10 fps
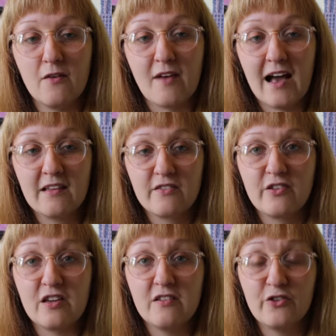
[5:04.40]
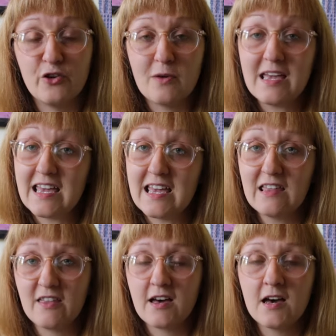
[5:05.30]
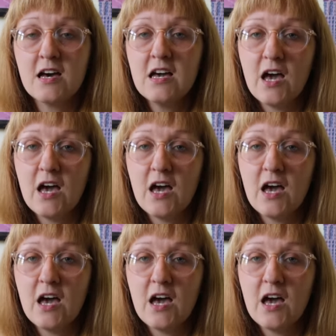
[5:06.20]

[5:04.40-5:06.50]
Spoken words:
I've asked to do either